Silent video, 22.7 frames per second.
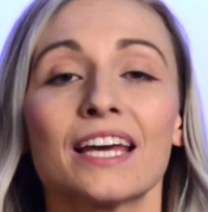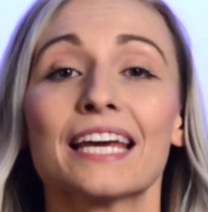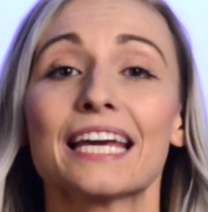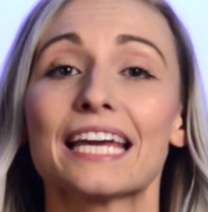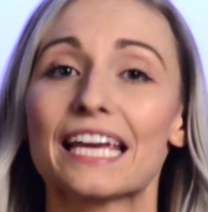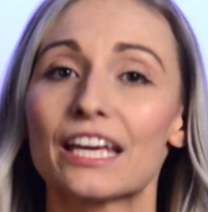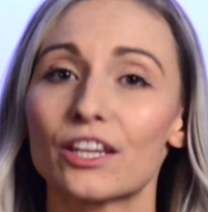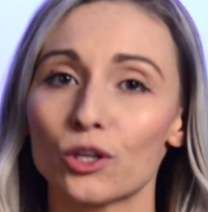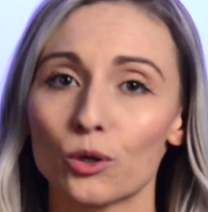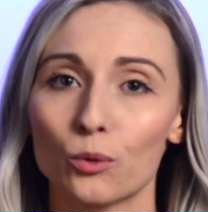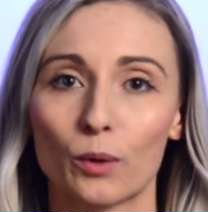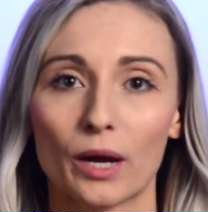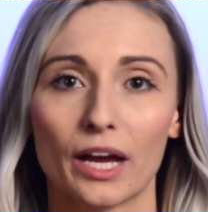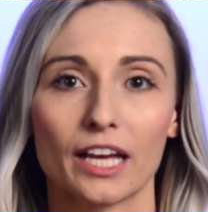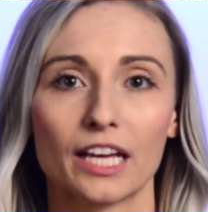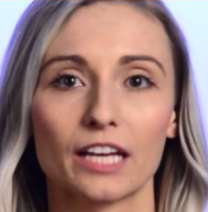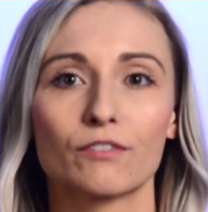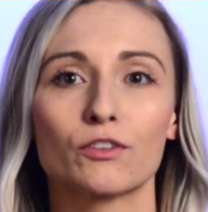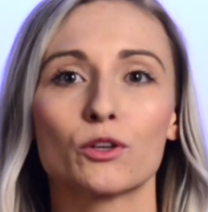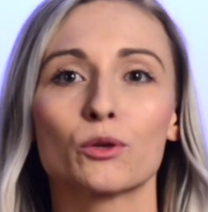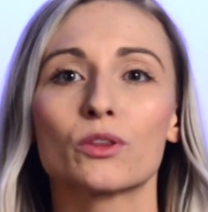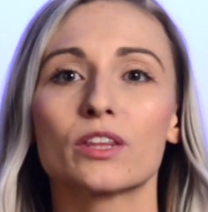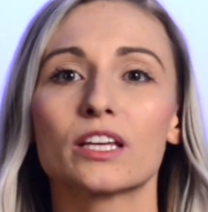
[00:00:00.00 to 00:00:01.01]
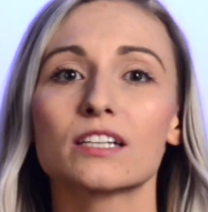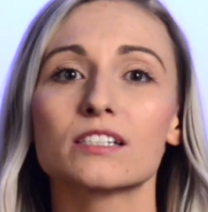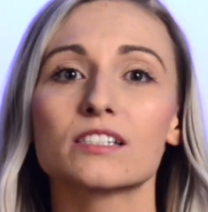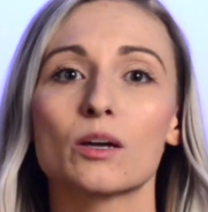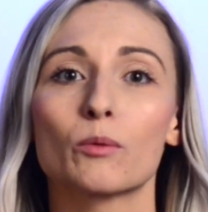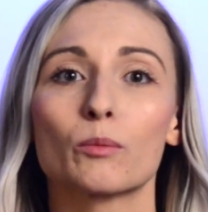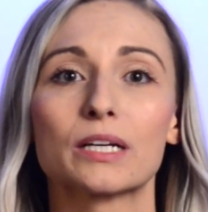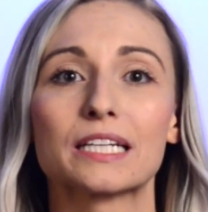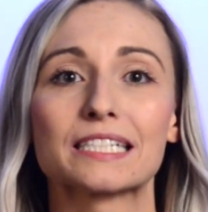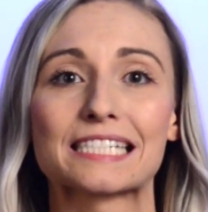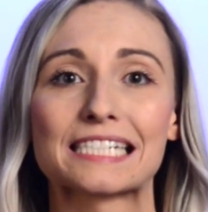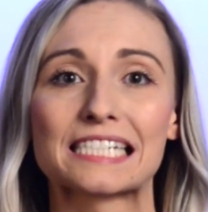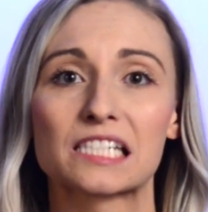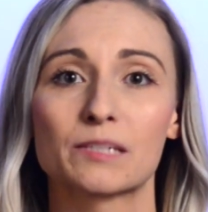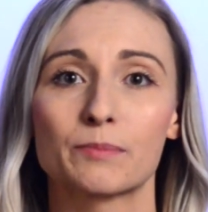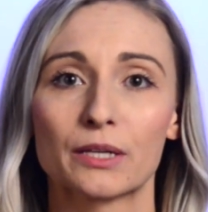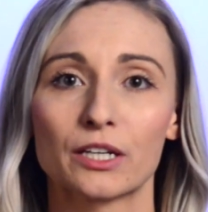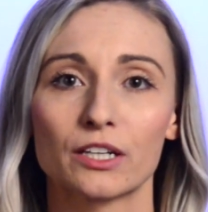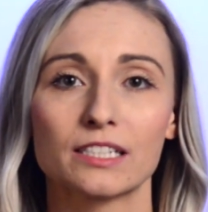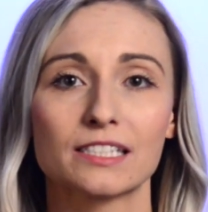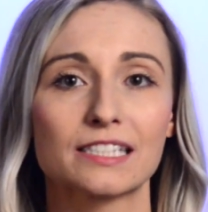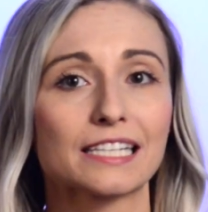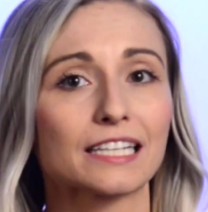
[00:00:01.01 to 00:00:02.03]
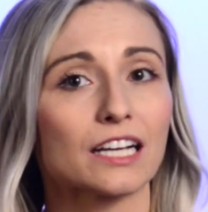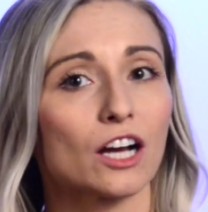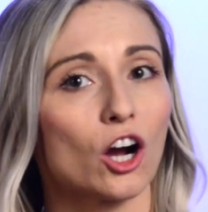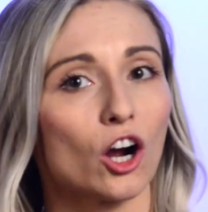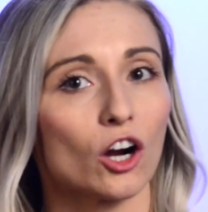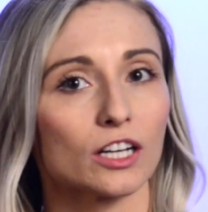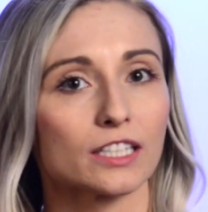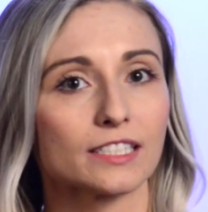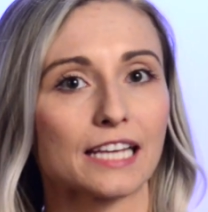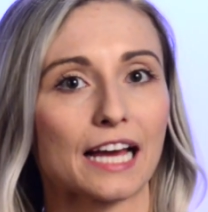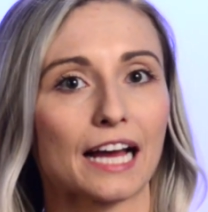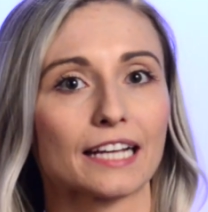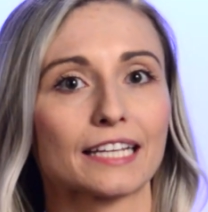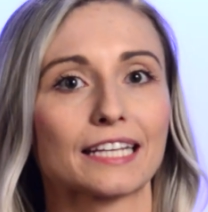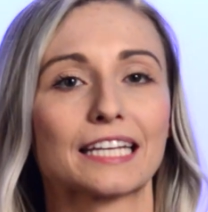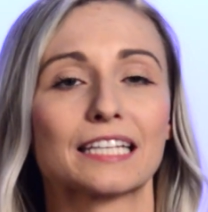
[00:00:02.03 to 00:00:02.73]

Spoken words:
Either way, if you think someone is experiencing a heart attack,